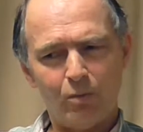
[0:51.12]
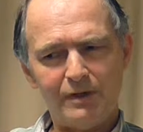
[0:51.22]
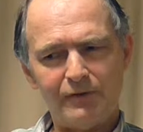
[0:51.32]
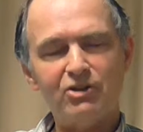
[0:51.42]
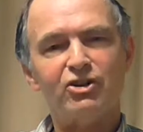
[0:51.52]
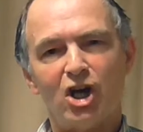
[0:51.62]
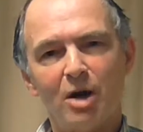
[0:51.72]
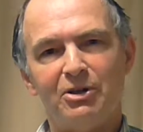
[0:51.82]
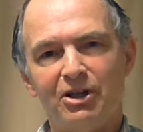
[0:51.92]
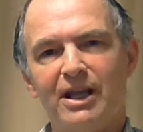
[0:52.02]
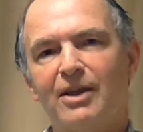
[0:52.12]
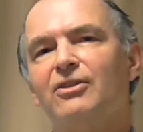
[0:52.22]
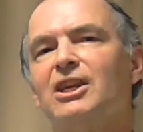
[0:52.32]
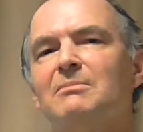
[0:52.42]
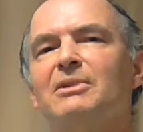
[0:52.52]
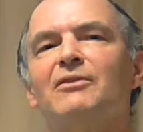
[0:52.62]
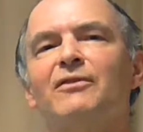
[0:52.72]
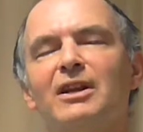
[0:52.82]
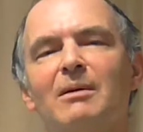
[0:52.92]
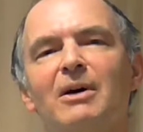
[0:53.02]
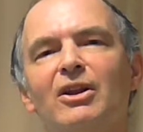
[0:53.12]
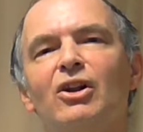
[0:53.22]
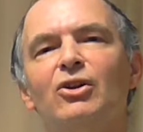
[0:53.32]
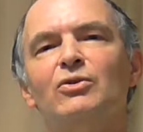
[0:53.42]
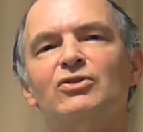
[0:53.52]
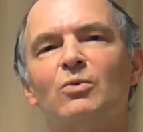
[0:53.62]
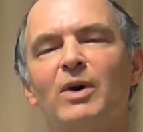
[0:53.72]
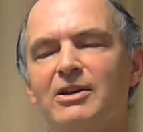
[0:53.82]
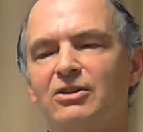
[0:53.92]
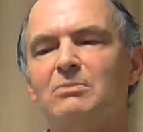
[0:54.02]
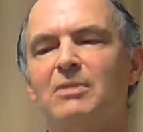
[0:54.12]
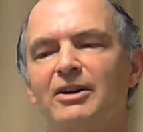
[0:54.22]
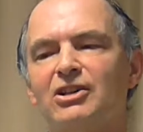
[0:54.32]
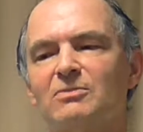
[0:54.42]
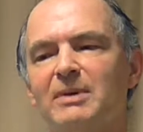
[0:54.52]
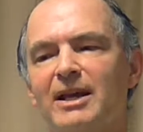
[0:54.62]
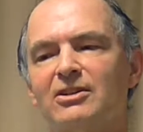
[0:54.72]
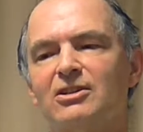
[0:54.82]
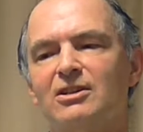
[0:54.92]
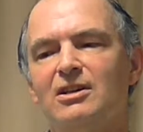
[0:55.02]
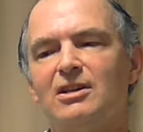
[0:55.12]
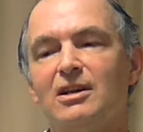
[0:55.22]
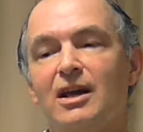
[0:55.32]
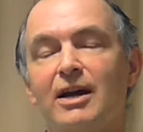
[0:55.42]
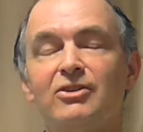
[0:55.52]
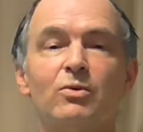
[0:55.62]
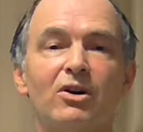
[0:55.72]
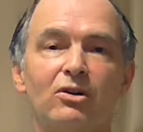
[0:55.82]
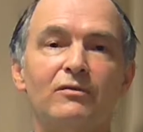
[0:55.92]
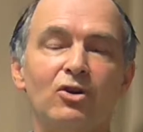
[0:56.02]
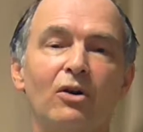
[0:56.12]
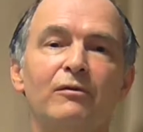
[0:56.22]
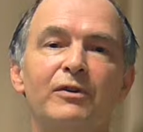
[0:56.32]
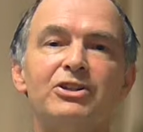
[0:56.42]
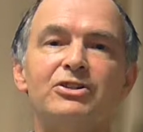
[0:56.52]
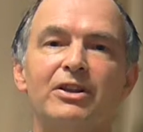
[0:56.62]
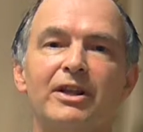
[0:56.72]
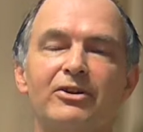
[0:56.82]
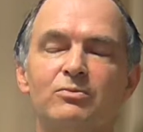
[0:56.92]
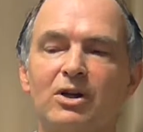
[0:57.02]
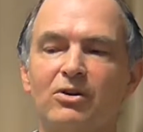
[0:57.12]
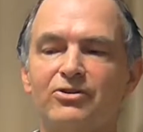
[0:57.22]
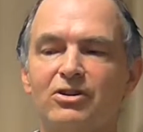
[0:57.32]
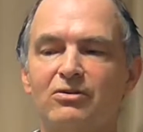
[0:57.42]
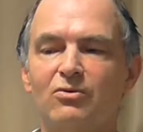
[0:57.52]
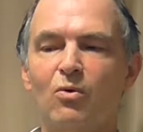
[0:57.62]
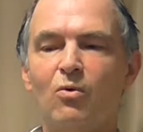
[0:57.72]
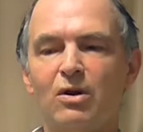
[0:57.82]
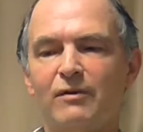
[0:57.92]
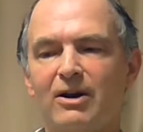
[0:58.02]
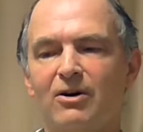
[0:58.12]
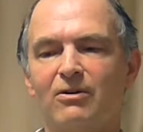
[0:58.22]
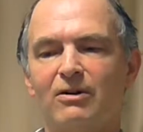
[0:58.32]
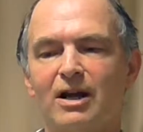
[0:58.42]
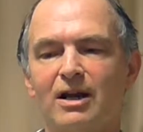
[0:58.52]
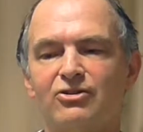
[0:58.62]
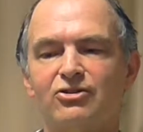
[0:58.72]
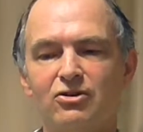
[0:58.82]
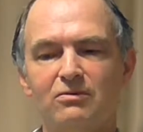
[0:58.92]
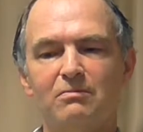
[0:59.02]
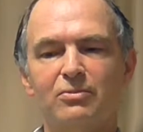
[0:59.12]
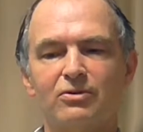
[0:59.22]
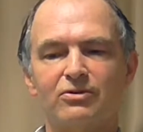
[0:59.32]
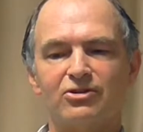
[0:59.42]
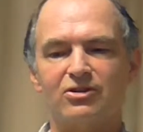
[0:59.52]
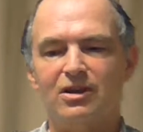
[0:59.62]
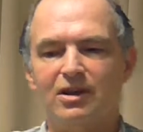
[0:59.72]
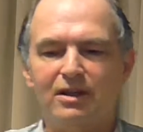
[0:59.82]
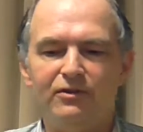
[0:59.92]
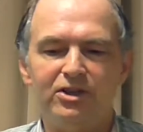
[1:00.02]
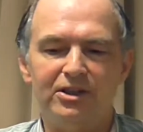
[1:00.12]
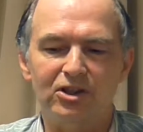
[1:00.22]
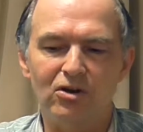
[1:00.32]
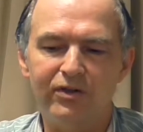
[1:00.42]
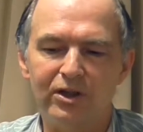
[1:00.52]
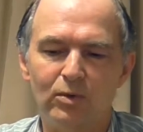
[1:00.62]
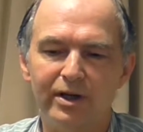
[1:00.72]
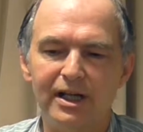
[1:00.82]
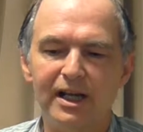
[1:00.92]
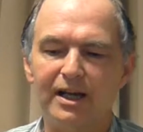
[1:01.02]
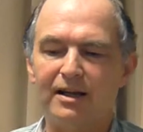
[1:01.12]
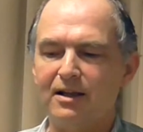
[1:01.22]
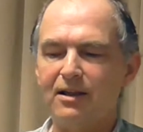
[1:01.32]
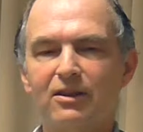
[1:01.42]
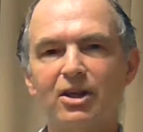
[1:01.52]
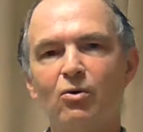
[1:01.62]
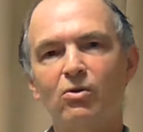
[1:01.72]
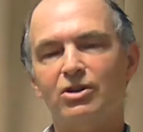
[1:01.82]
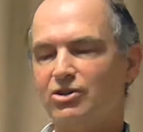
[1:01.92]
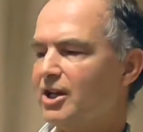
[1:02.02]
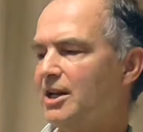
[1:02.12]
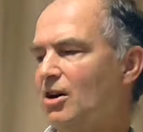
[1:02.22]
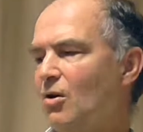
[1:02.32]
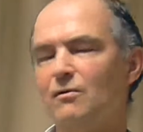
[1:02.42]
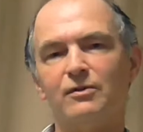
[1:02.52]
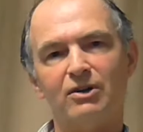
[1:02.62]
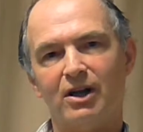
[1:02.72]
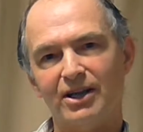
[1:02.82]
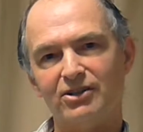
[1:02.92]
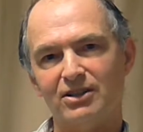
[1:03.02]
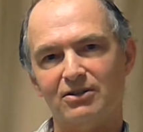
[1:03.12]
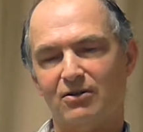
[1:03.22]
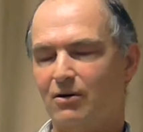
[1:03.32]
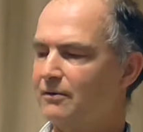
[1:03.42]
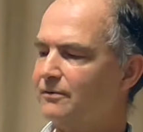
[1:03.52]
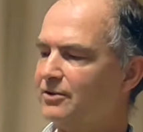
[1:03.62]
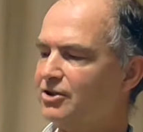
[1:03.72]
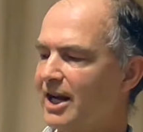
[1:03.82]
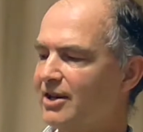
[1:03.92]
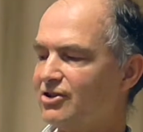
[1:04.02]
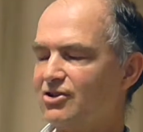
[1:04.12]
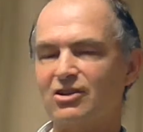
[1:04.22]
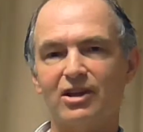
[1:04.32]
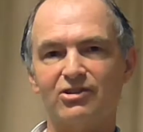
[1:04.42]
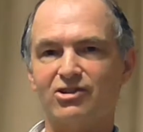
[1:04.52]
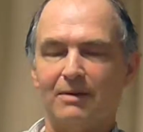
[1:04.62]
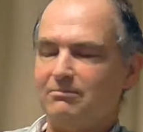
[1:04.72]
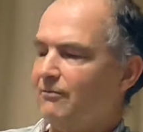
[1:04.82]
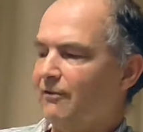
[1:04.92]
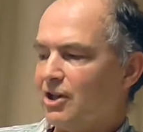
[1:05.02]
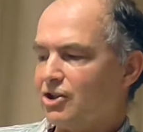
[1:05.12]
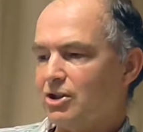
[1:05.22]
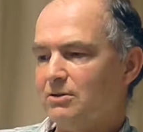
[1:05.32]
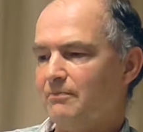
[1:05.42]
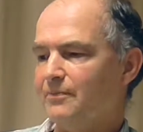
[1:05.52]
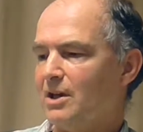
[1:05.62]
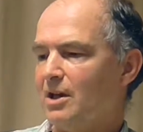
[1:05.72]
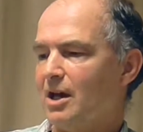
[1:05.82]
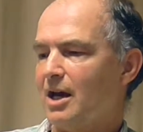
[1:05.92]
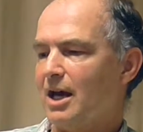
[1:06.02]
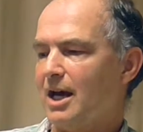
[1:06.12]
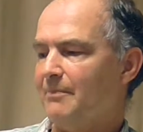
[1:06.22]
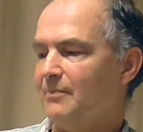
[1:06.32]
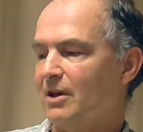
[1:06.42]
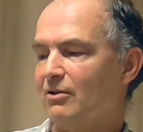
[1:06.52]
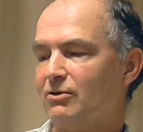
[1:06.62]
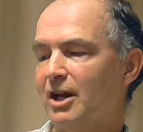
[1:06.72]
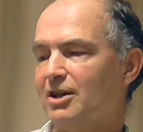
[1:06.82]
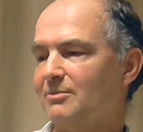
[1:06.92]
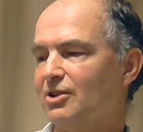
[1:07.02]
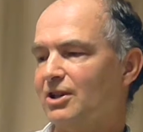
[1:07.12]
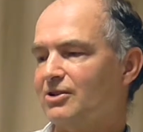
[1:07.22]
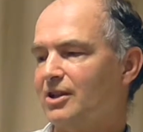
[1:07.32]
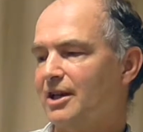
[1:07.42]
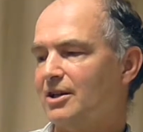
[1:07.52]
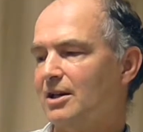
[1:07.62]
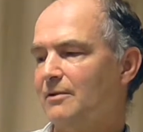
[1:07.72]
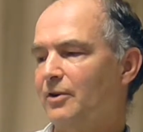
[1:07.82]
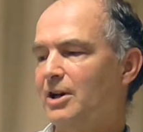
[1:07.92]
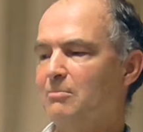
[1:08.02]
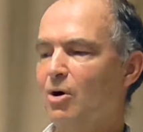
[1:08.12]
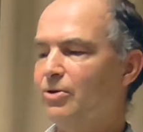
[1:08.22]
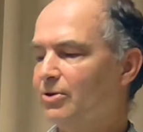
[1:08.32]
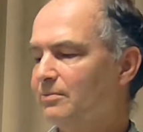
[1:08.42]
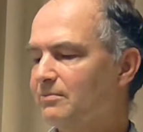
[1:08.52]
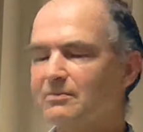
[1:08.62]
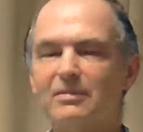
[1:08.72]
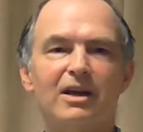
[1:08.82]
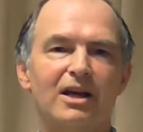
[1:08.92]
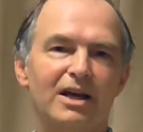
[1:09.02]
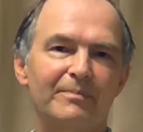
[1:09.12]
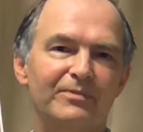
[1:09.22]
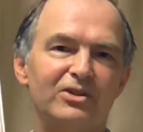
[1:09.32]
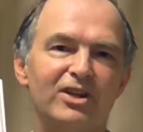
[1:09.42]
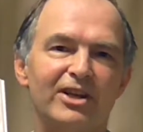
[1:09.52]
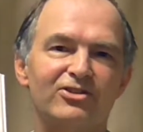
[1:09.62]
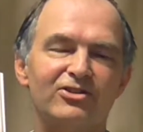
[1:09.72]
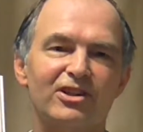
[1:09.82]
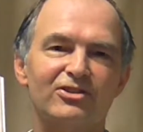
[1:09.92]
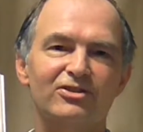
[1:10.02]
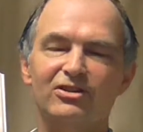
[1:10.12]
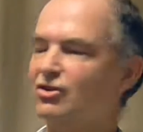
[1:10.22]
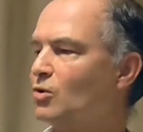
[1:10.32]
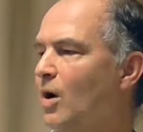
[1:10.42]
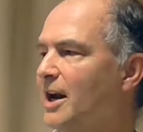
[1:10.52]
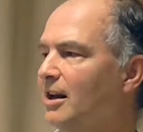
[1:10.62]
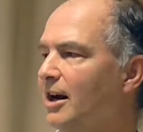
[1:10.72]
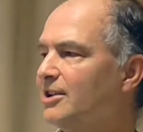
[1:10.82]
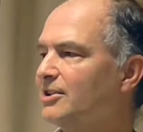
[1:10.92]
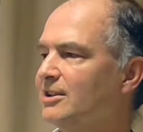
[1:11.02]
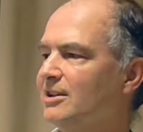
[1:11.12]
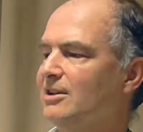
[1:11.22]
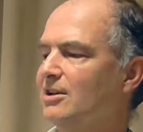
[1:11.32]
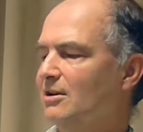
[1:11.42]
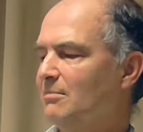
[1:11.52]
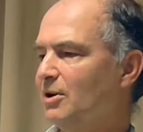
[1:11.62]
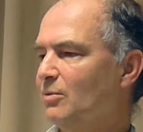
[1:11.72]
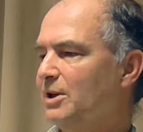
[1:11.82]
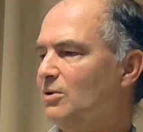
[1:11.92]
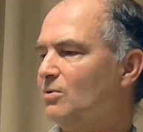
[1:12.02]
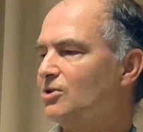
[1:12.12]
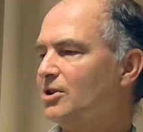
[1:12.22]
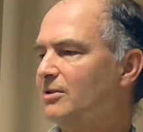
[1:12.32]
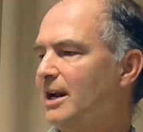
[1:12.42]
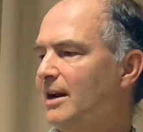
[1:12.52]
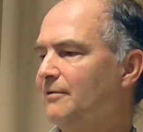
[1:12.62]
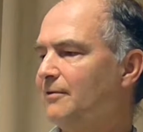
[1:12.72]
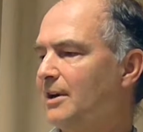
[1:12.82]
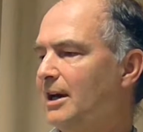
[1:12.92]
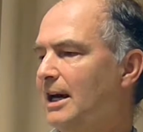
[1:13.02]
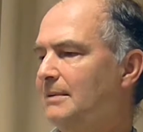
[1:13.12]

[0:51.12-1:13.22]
we've interpreted that theme in a looser way than you might expect. And there's quite a lot of non-fiction in there as well. So all of our student books, if you take the Gothic one here, they all contain a whole variety of texts, some fiction, right up to things like very modern texts, such as in Twilight. But we also have